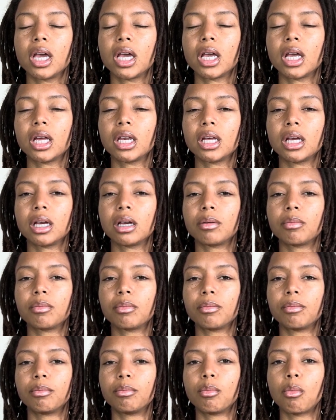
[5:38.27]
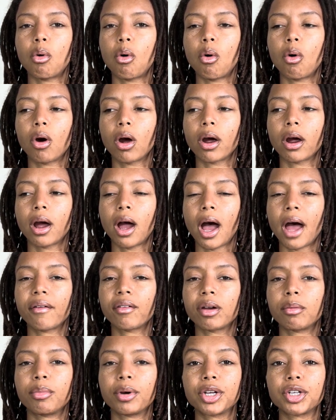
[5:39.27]
eating more high
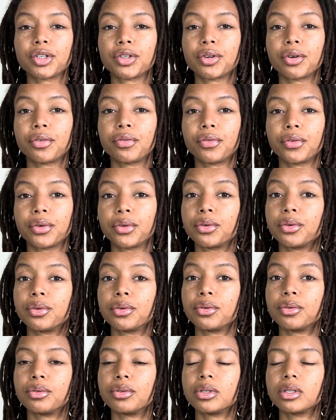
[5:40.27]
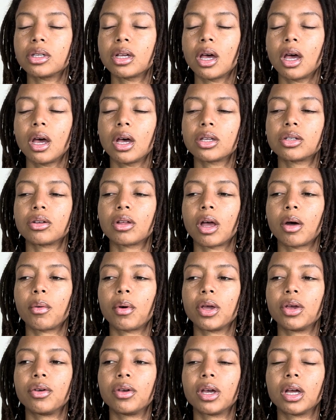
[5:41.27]
vibrational foods so that
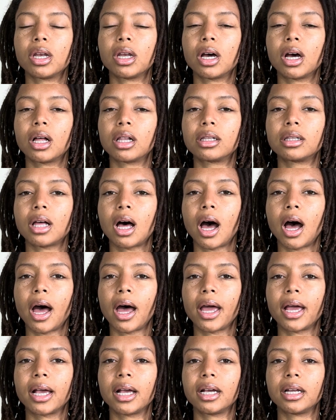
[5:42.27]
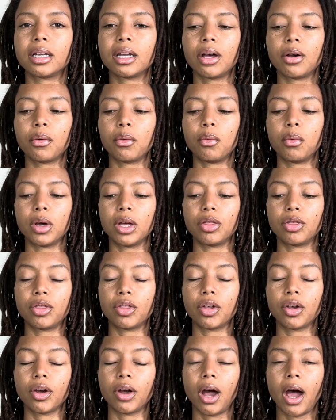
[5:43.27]
way you can align with
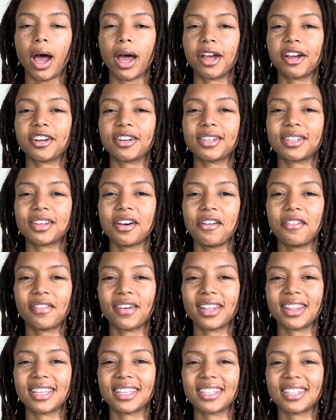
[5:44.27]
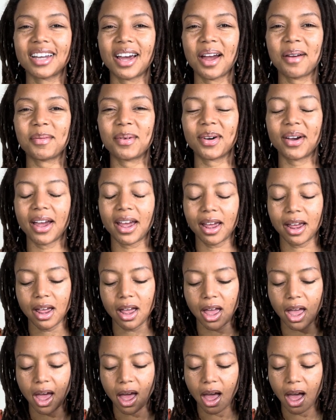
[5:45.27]
your higher self at this time, okay?
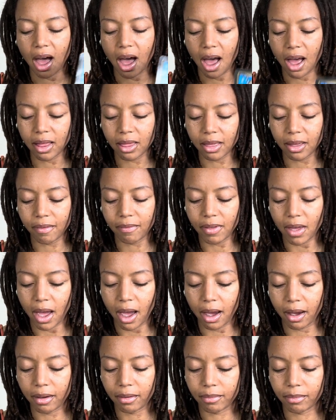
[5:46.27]
I love that.